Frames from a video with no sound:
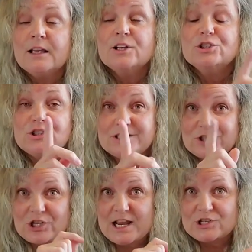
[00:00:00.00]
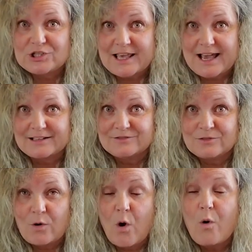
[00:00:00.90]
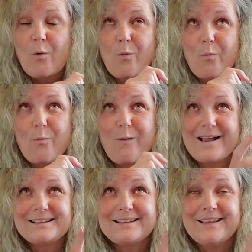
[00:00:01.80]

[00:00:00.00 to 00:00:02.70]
She's changed that. What?